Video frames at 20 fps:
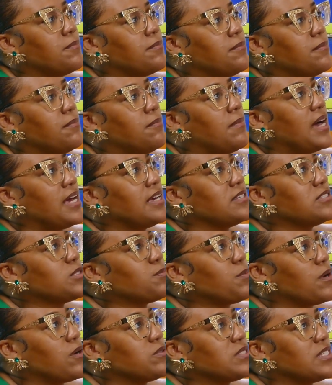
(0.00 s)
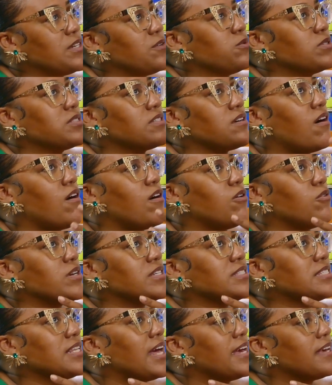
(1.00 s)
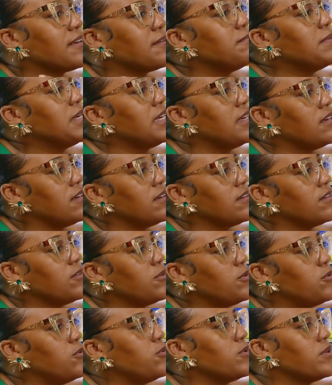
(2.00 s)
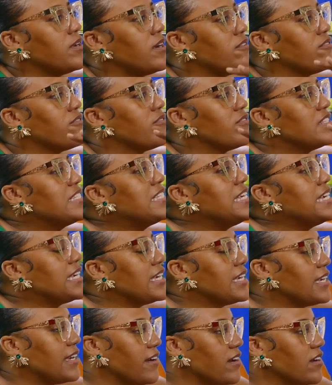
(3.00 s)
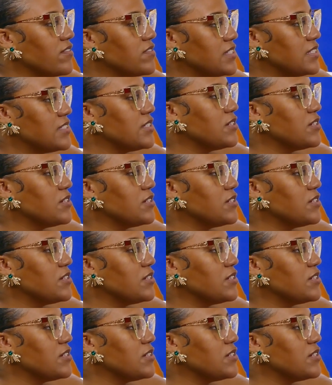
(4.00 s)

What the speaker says: my spouse, it was always like me who would have taken care of situations,